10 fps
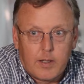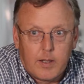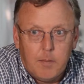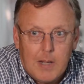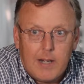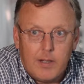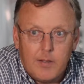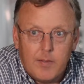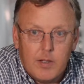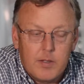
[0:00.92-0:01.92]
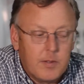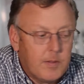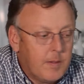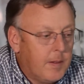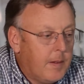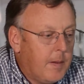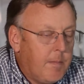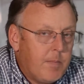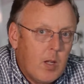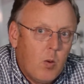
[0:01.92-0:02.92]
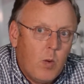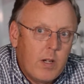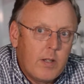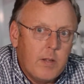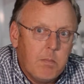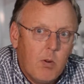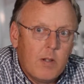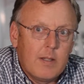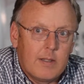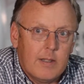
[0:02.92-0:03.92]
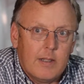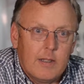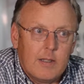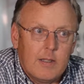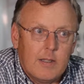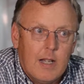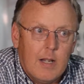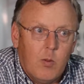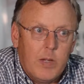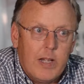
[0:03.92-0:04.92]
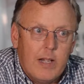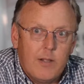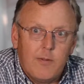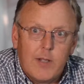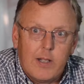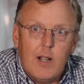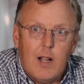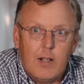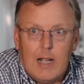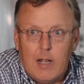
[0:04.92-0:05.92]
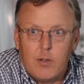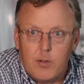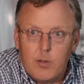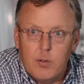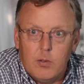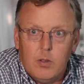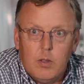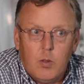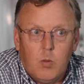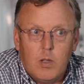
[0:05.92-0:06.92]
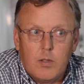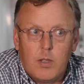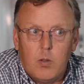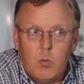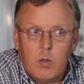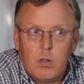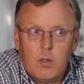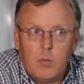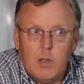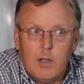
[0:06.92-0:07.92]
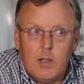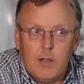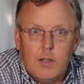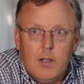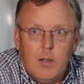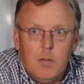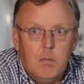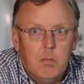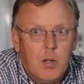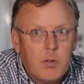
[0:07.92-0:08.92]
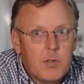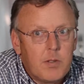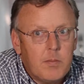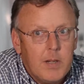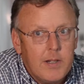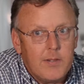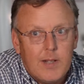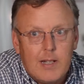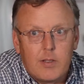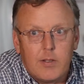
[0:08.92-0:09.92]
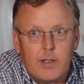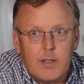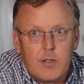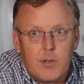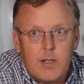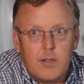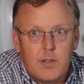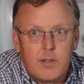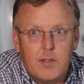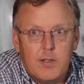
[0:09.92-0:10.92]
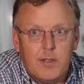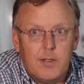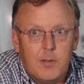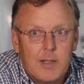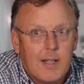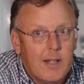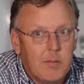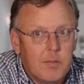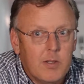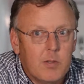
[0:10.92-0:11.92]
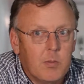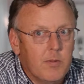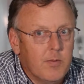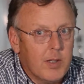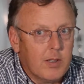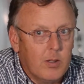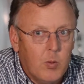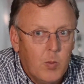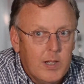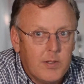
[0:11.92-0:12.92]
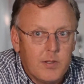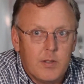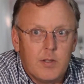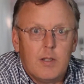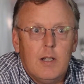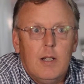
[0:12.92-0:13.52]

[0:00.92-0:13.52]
competitiveness. One of the important things that we had to figure out how to do was, in a world where most manufacturing has transitioned into economies with very low wages,